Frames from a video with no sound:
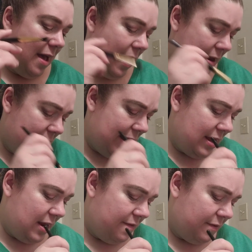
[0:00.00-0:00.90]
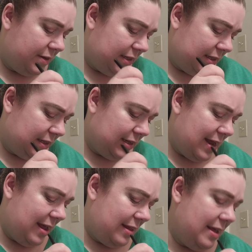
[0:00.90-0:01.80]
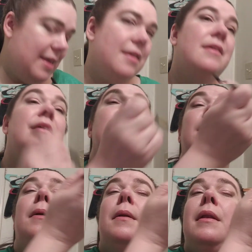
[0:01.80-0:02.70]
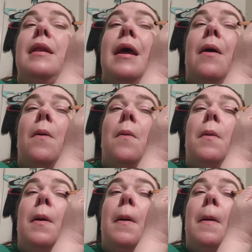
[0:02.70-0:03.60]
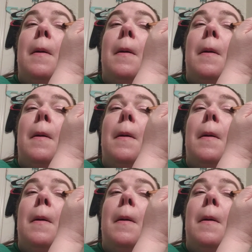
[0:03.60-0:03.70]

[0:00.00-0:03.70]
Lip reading: I'd like it if it was slightly narrower.